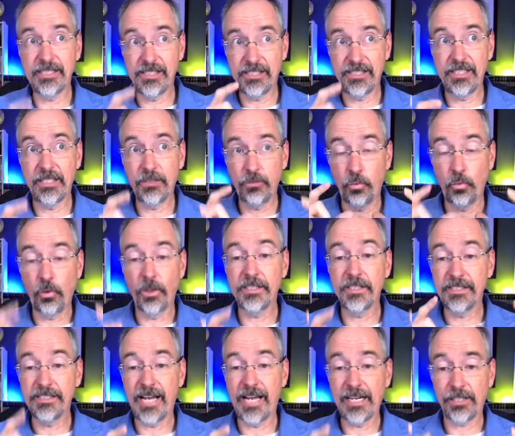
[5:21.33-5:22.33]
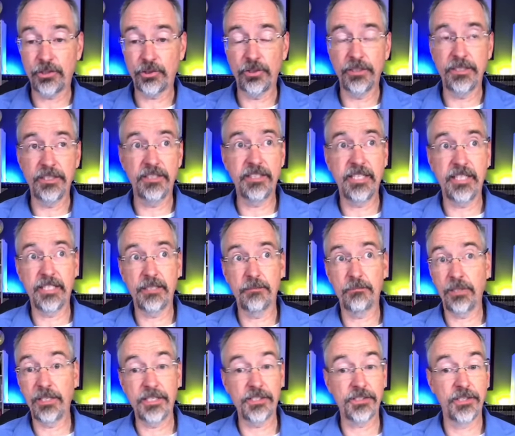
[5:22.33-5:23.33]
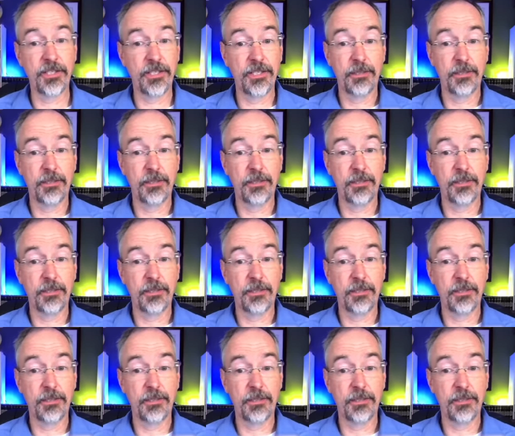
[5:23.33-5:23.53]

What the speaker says: see what is actually taking place.